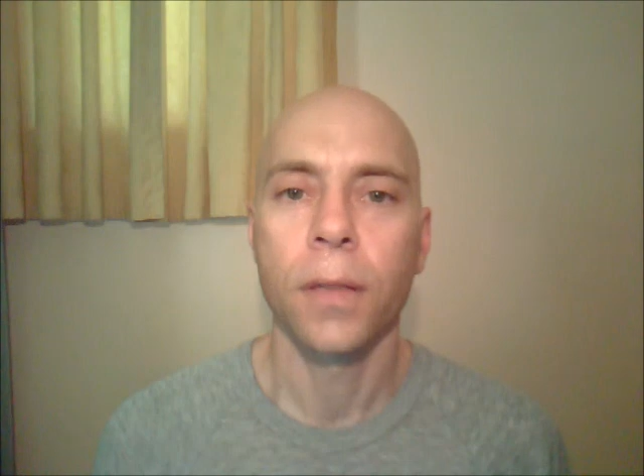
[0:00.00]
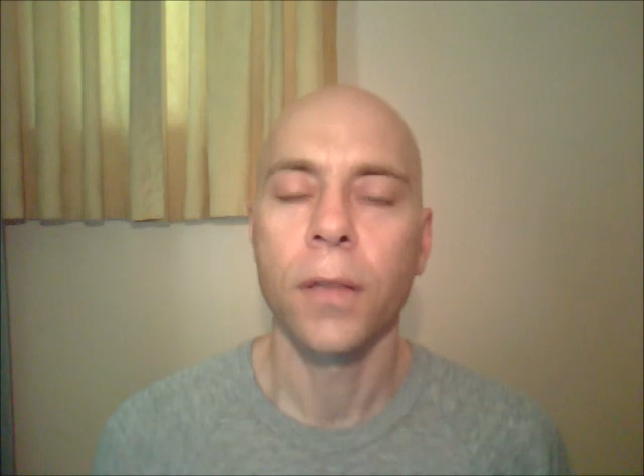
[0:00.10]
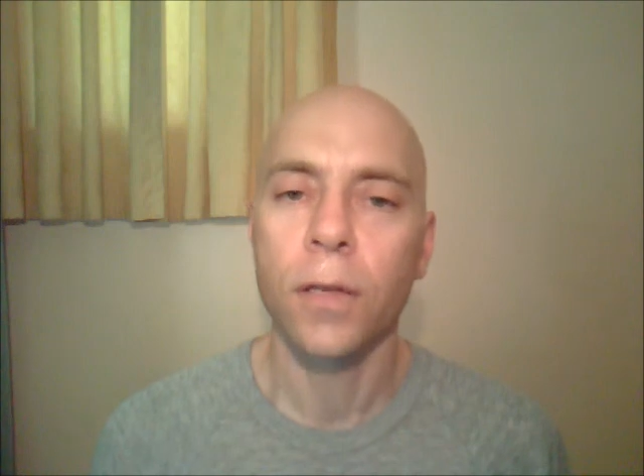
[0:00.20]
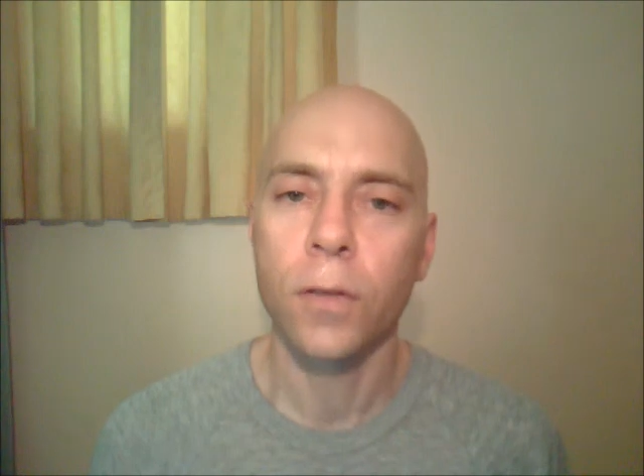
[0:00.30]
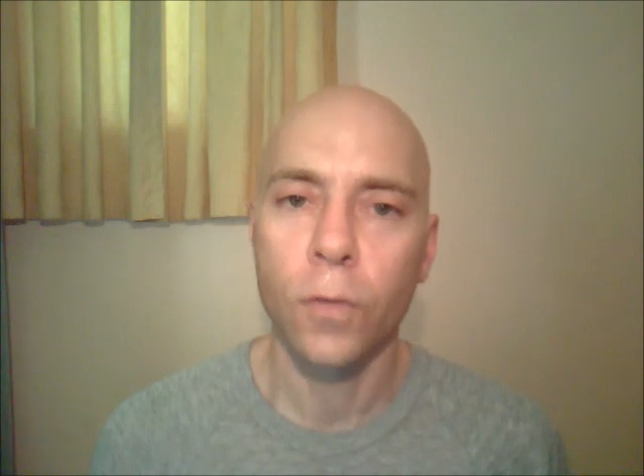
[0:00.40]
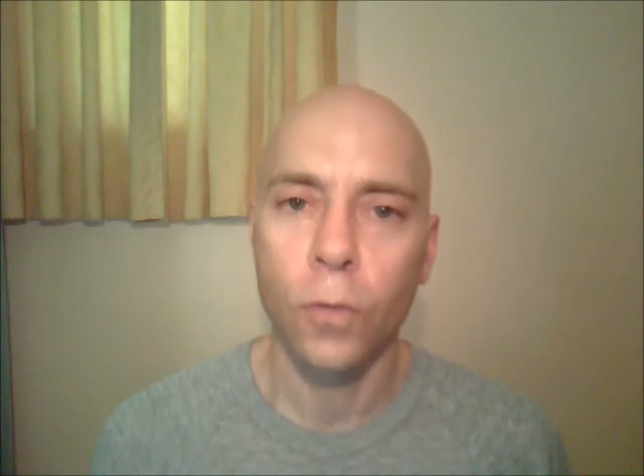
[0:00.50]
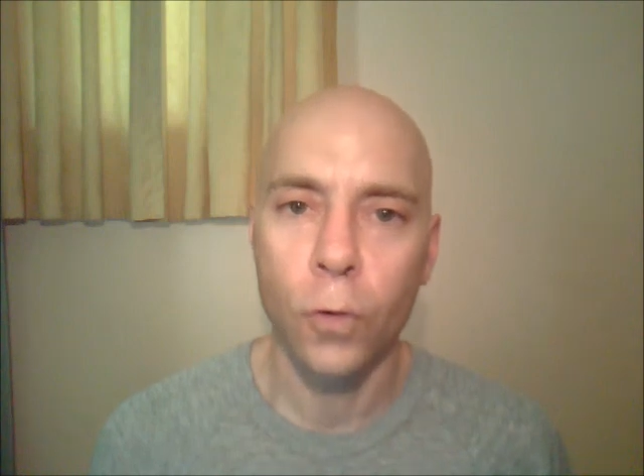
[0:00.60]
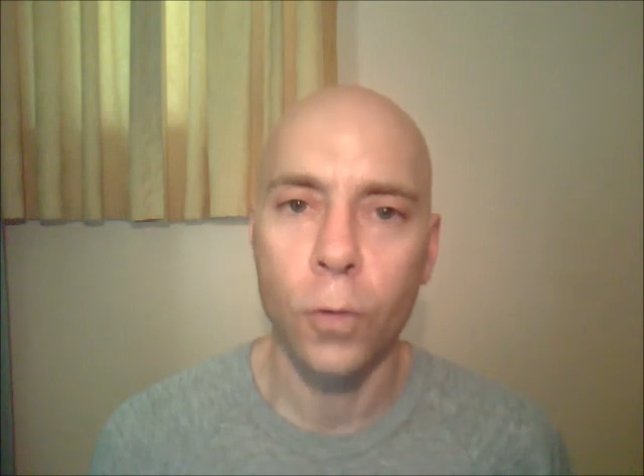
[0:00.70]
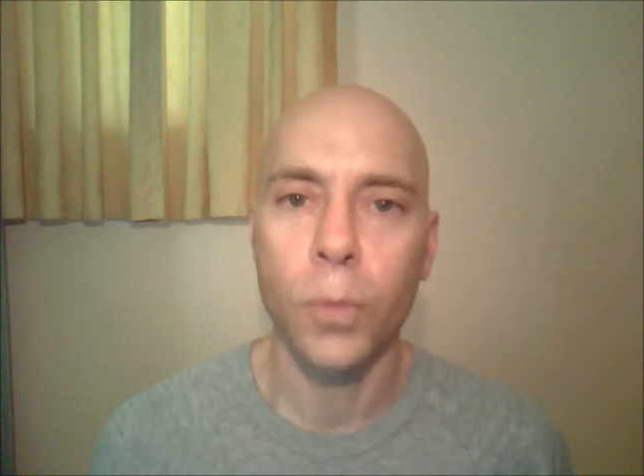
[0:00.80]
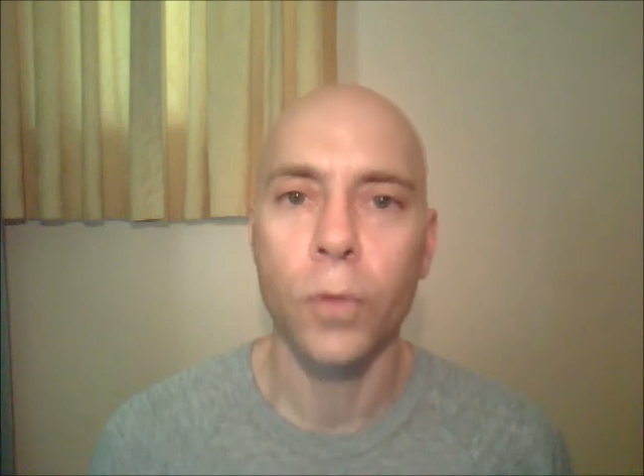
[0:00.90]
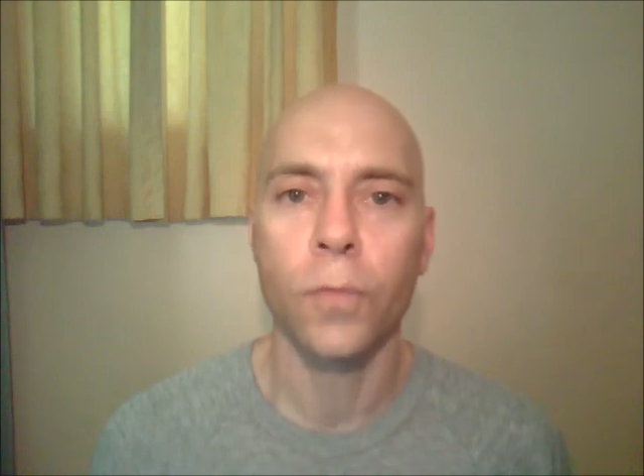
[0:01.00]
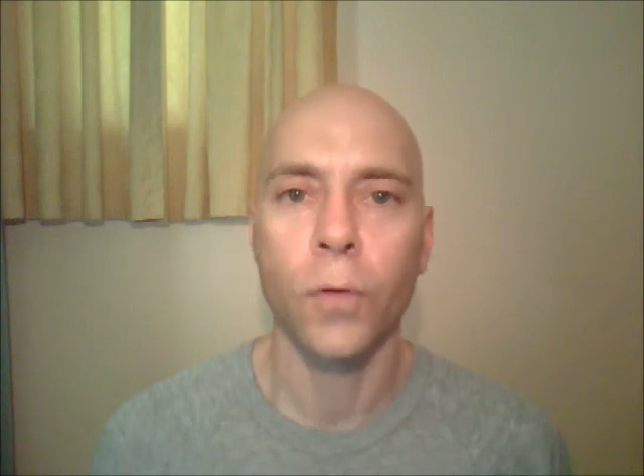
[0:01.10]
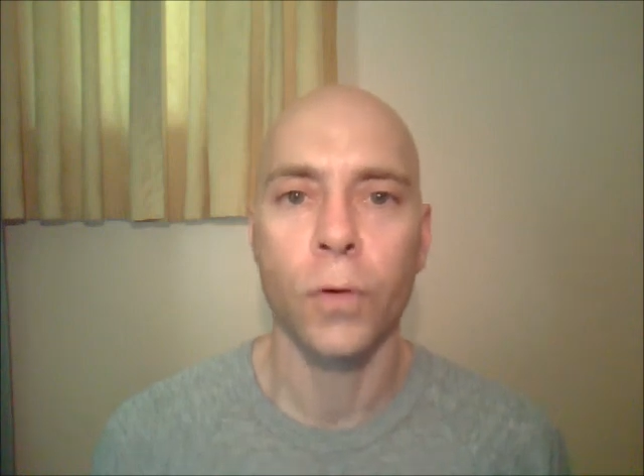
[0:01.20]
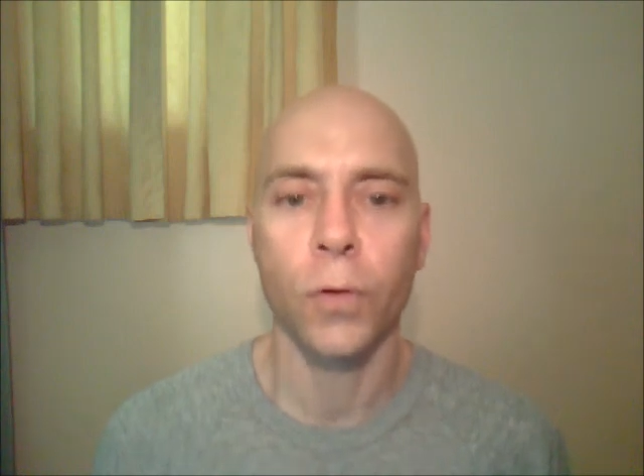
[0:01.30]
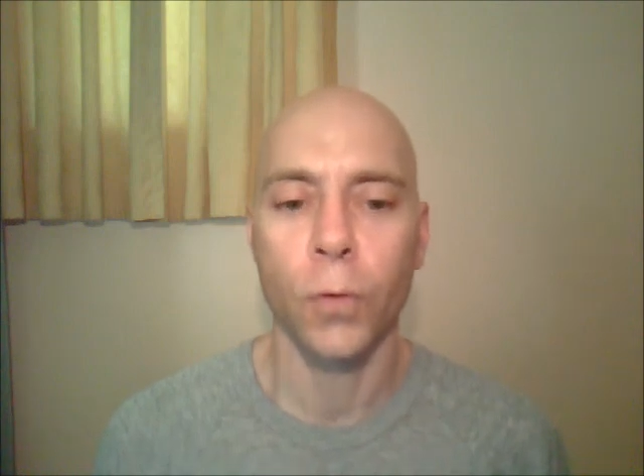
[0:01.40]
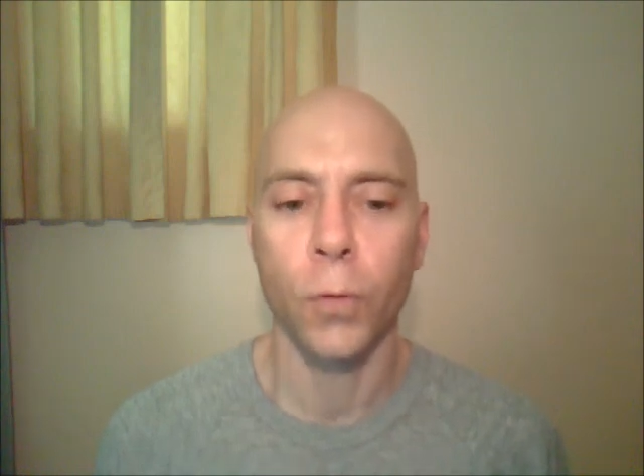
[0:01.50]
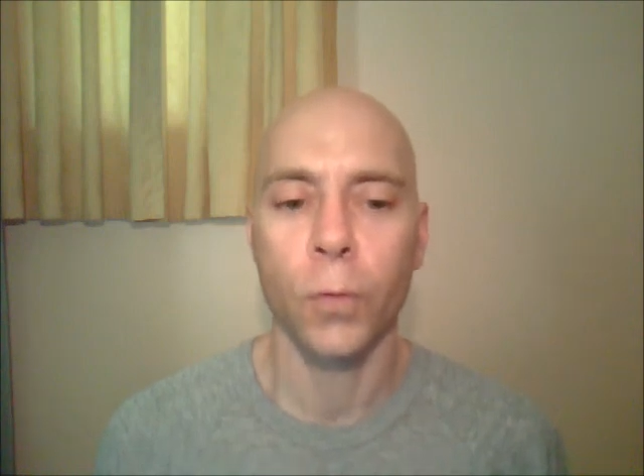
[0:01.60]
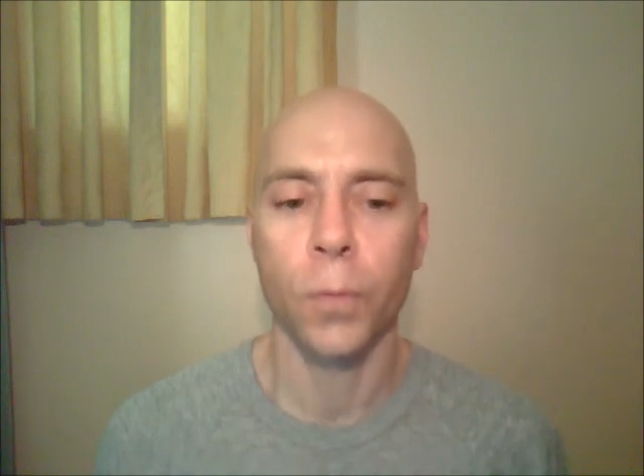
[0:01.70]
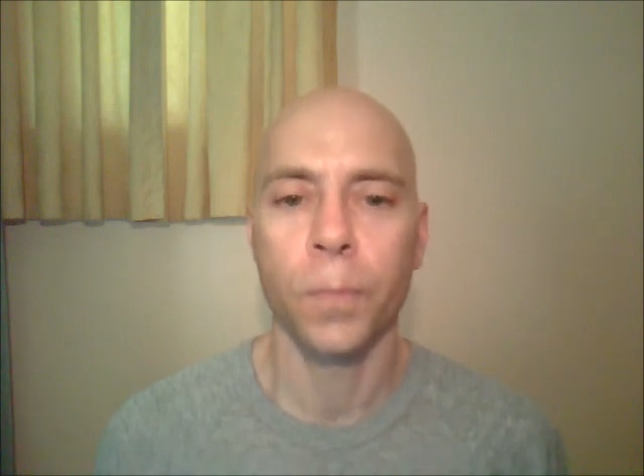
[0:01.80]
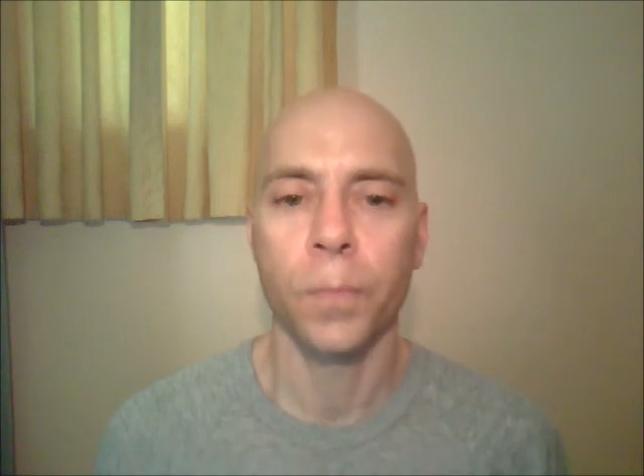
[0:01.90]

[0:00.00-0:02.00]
that is suitable for you.